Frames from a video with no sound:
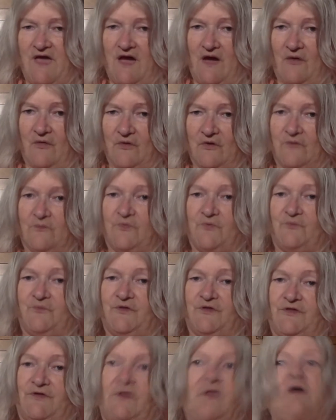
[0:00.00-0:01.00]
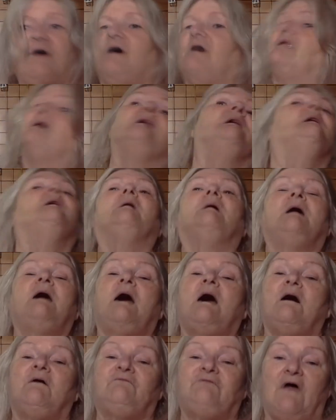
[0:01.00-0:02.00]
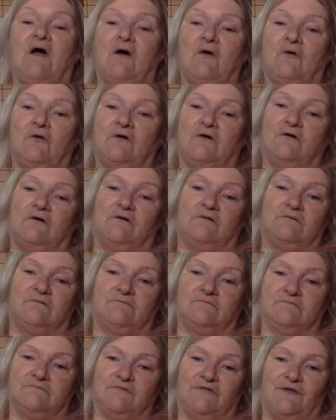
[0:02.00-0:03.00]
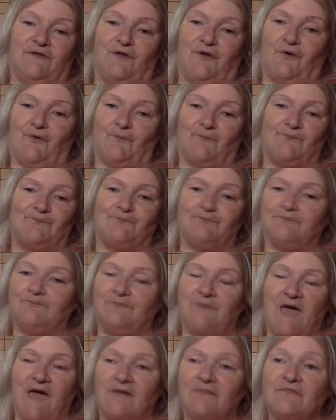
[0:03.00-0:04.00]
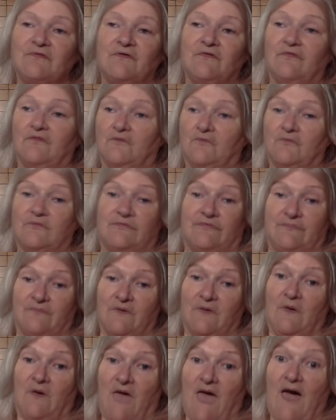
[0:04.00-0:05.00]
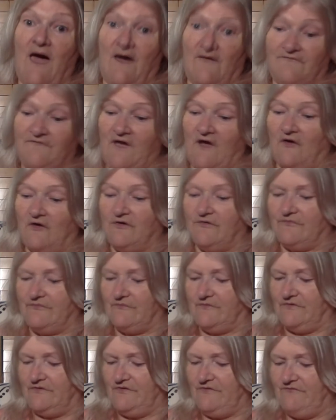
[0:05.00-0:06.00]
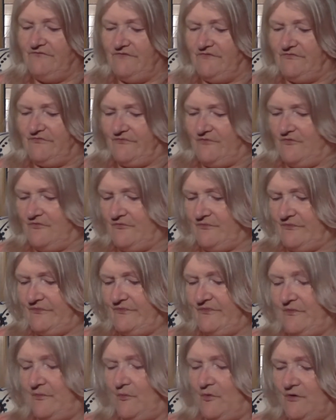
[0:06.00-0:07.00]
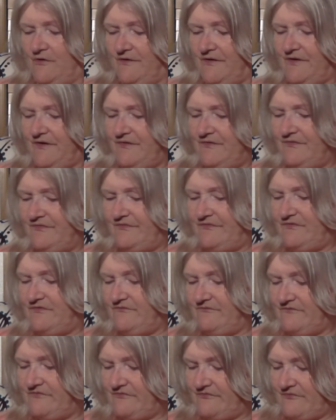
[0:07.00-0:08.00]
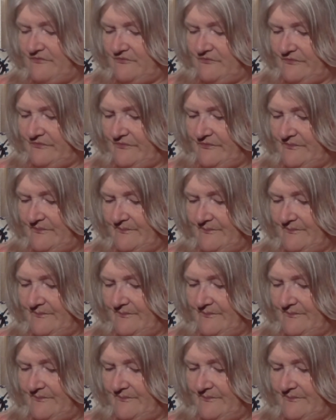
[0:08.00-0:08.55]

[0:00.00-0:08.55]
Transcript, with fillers: hour, but when you had half hour, you know, back then there was half hour TV shows that weren't kids TV shows.